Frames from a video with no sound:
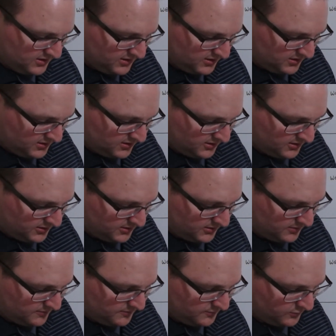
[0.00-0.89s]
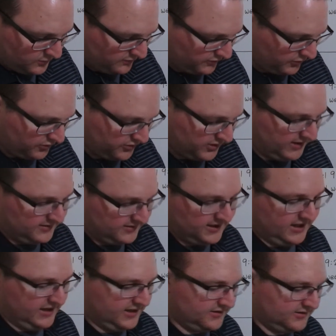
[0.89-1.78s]
verse
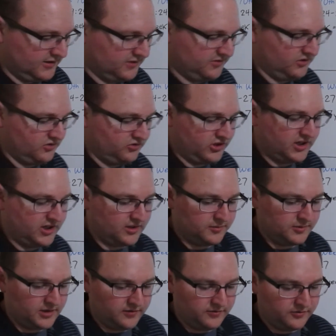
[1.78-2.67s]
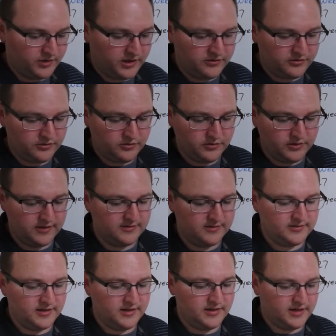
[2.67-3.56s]
18, it says, And Jacob loved Rachel and
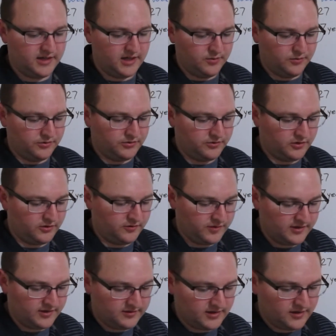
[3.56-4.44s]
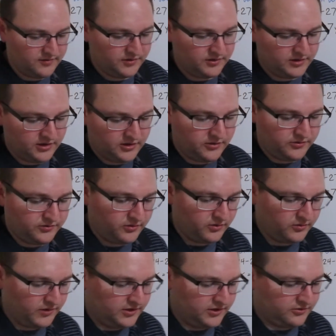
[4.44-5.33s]
said, I will serve thee 7 years for
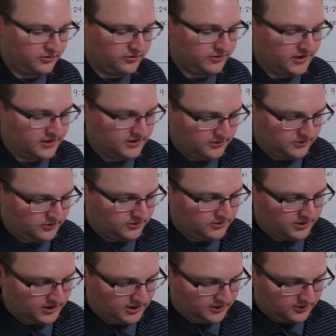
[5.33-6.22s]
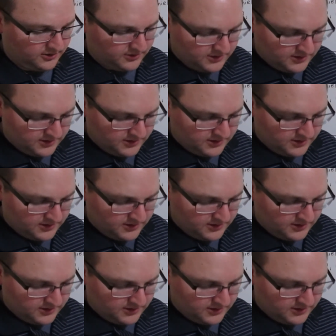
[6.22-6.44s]
Rachel thy younger daughter.